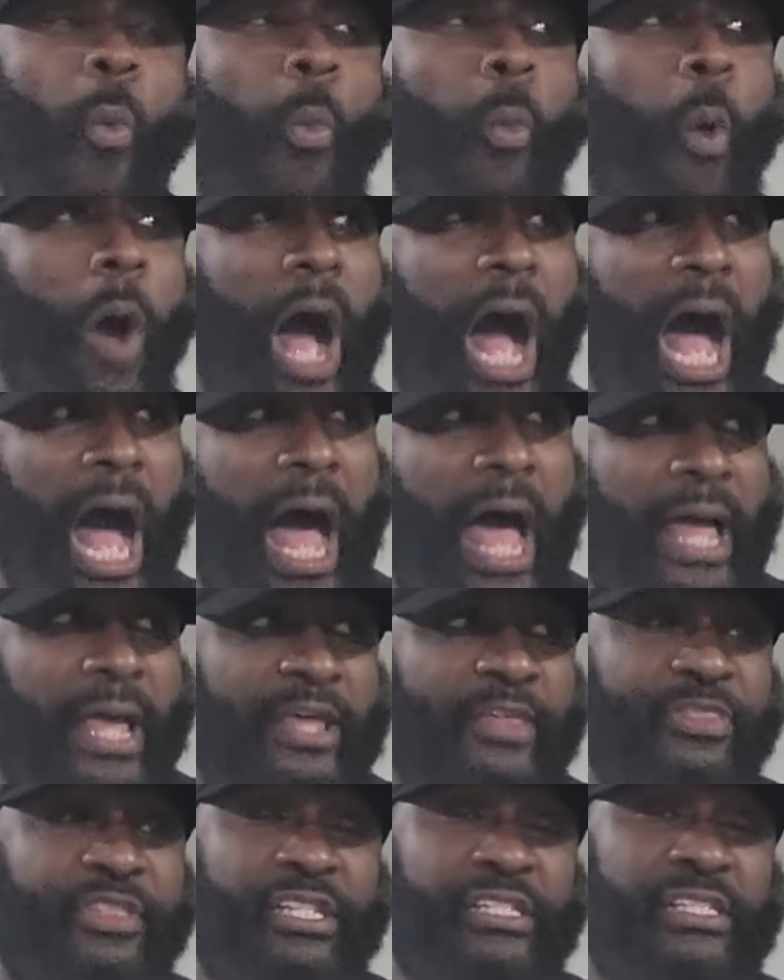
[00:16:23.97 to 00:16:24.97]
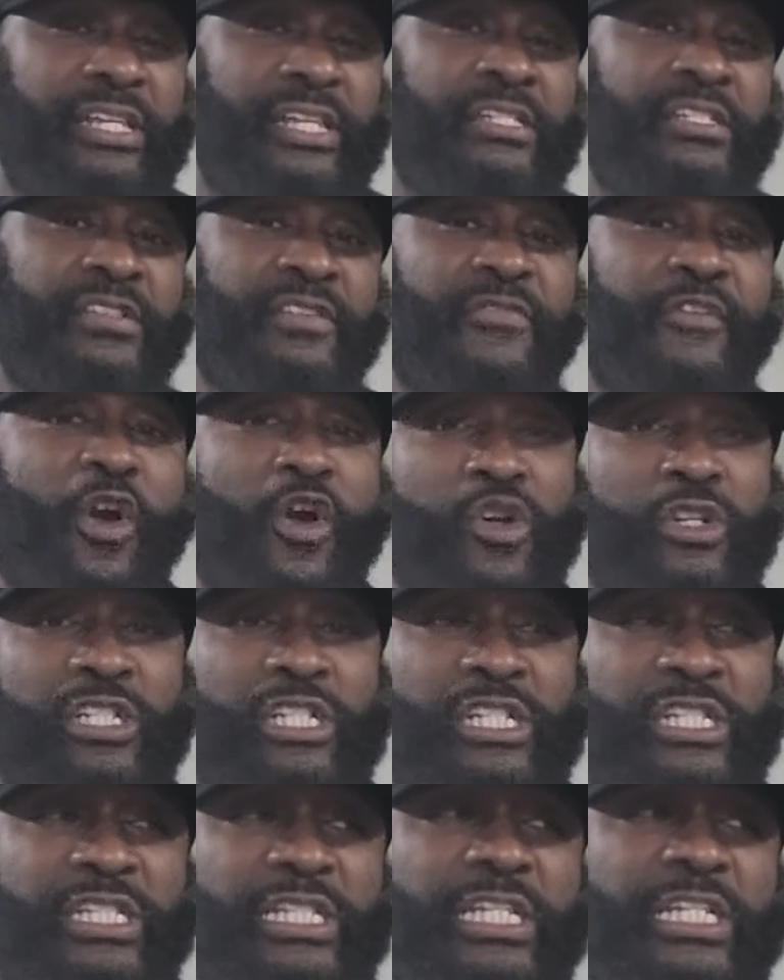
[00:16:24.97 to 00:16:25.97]
why the sense of
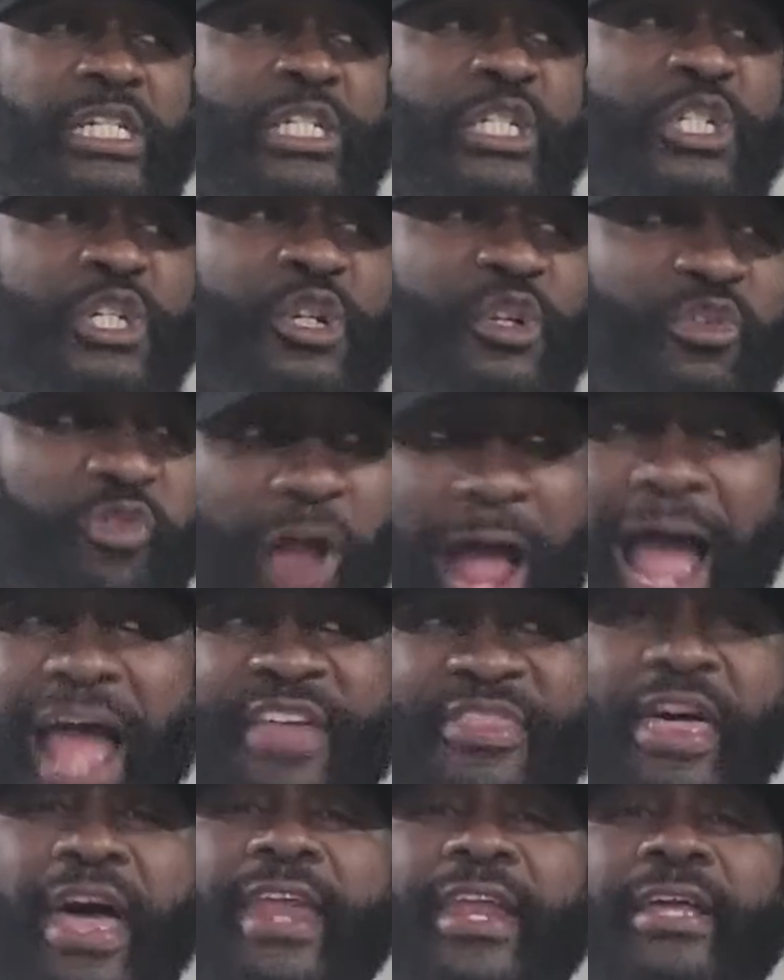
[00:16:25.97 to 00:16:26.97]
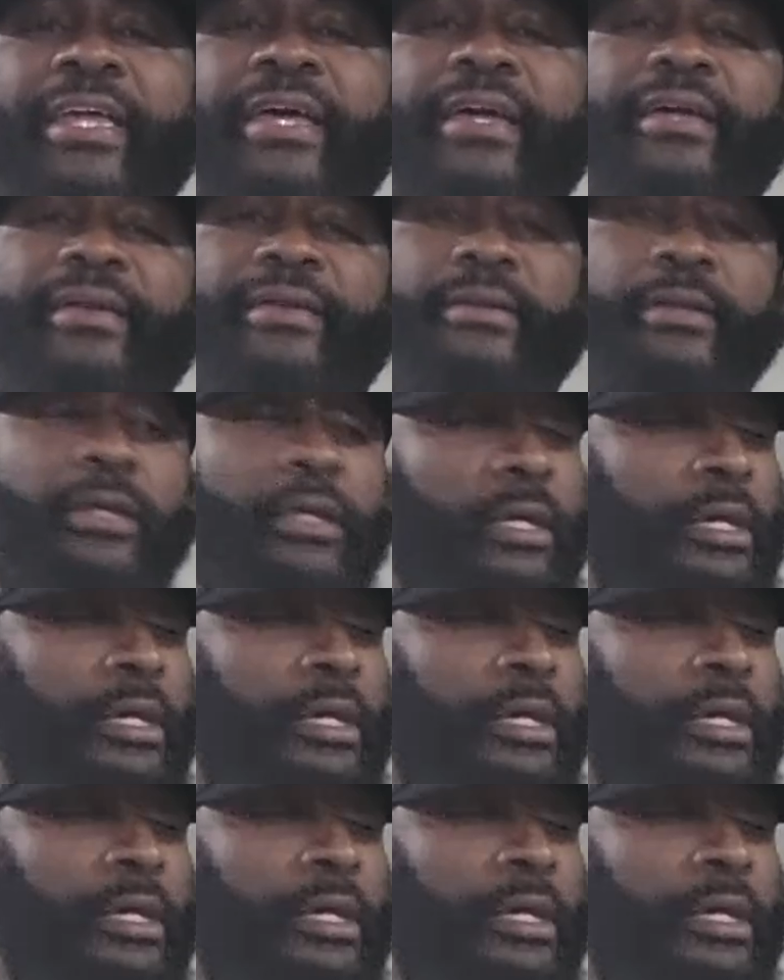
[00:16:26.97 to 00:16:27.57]
urgency to try that again.